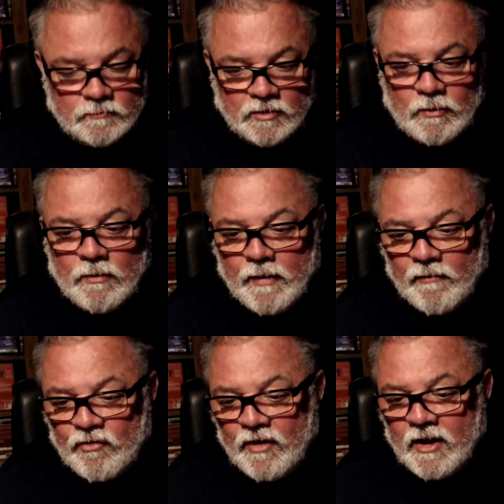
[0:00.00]
Well, that
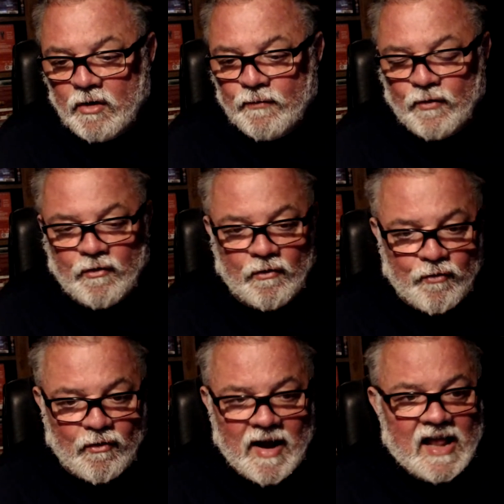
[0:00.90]
was really good for
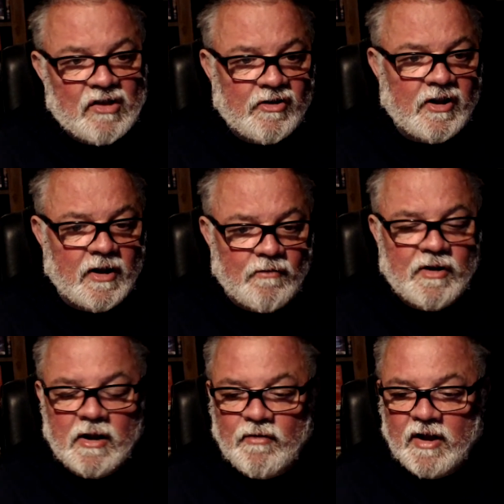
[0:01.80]
her age. She did it
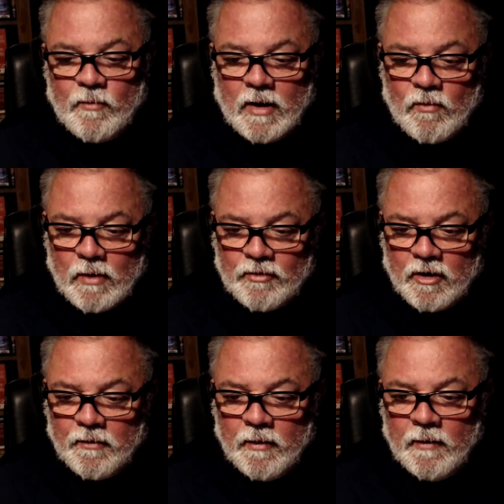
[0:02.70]
really, really well. Well done.